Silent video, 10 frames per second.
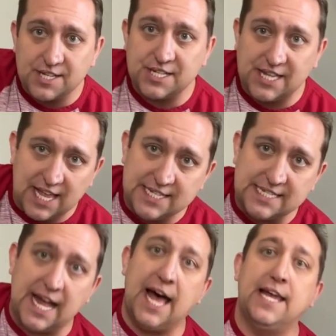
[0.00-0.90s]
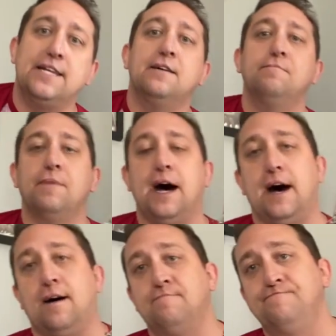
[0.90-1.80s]
Stay inside.
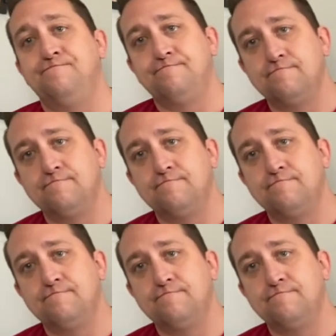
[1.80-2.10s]
Um...